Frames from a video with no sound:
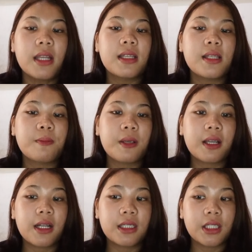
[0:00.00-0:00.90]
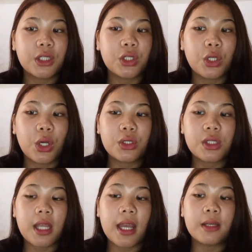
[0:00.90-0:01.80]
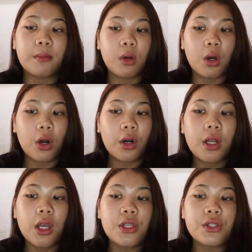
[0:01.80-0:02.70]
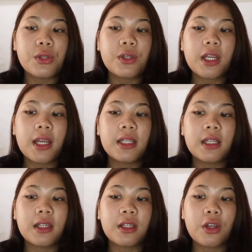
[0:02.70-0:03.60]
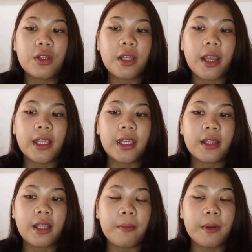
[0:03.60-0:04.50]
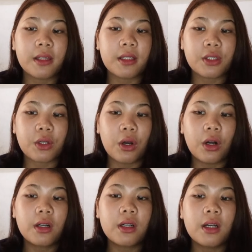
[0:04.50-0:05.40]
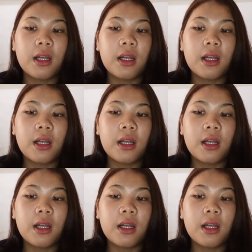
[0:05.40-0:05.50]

The speaker did not study more, so they did not get a better score.